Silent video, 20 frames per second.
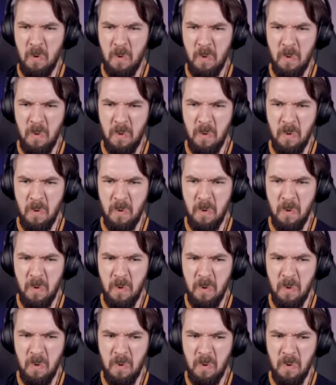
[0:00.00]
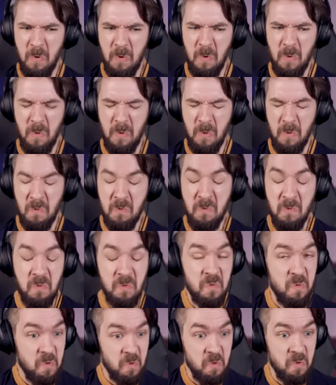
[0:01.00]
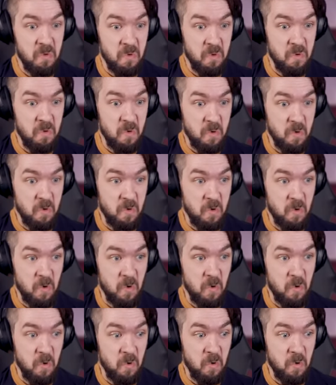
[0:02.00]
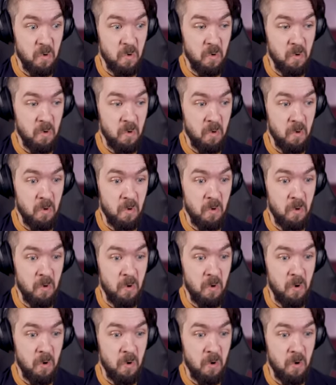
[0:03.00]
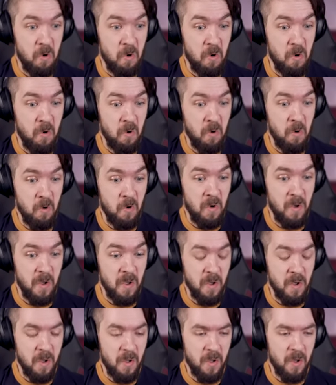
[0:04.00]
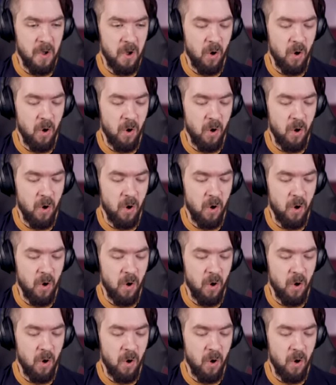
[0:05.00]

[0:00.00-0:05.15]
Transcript: (no one is talking)